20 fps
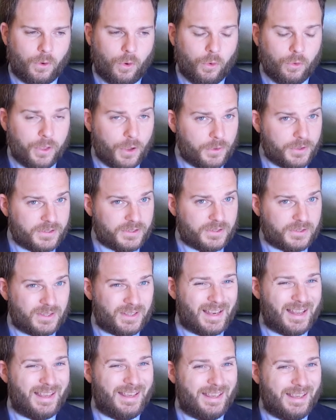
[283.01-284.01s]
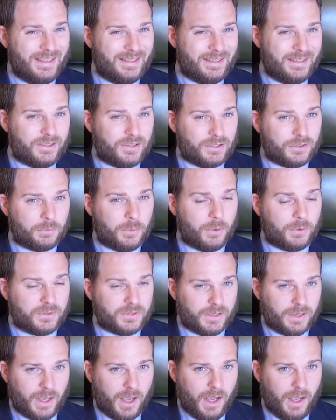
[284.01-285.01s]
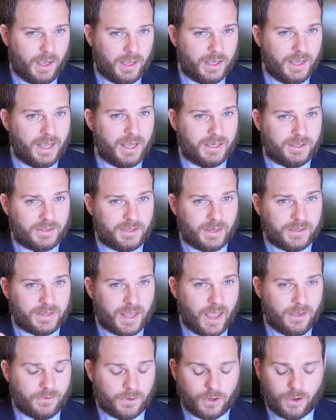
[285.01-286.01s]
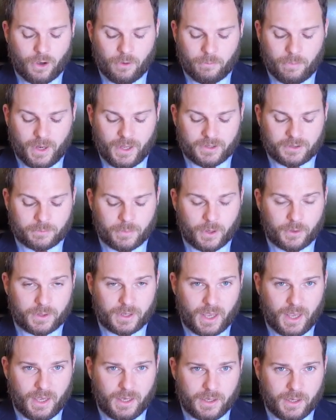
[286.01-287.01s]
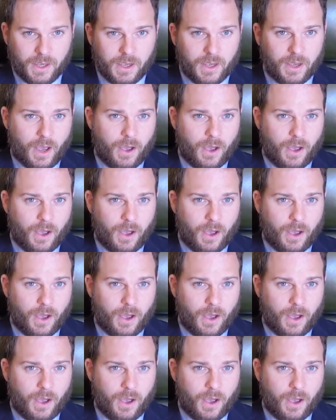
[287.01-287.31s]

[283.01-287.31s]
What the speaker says: Although this is an easy to smoke cigar, it does have a complex bouquet,